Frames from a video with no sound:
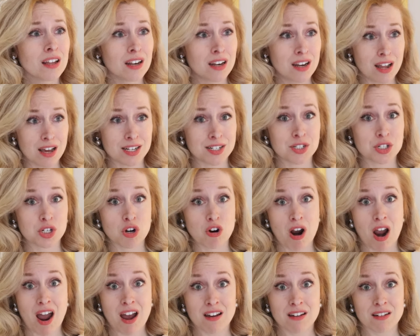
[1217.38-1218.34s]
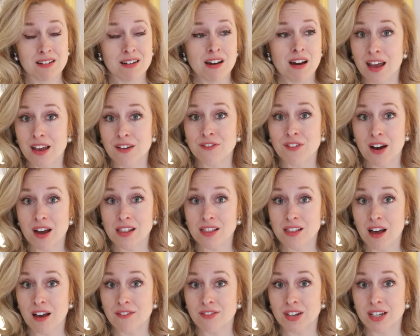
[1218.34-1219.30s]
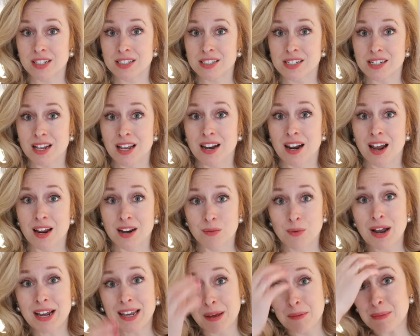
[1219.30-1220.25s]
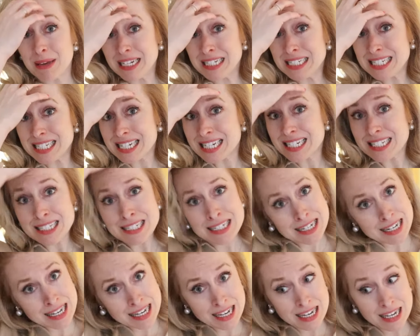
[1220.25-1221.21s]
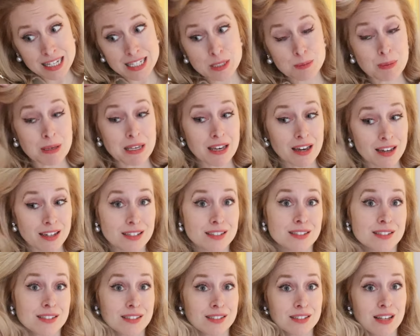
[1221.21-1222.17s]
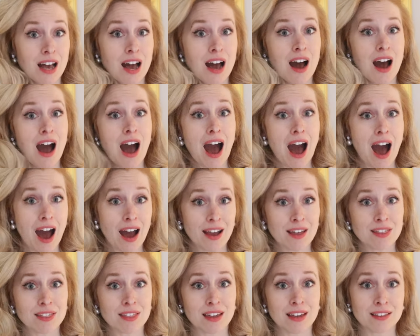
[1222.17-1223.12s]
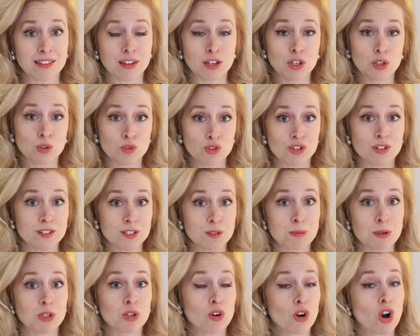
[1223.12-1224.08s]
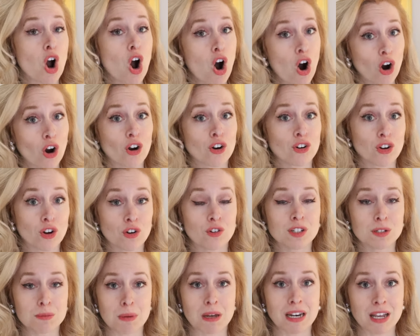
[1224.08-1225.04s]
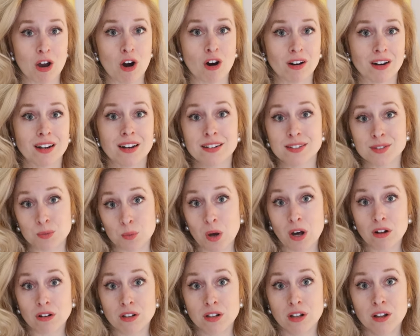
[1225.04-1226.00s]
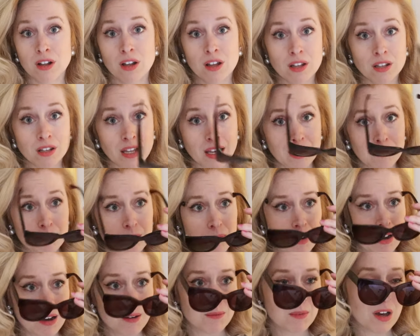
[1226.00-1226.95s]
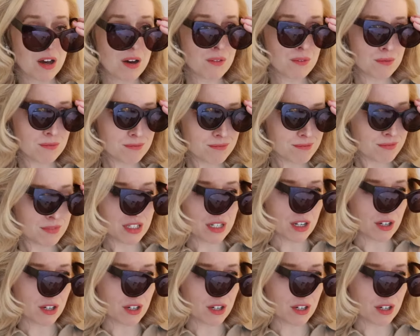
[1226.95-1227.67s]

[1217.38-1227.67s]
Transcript: nut to crack. If I love it and I recommend it, it's because I think that you should spend your hard-earned money on it as well. Like I'm I'm not, you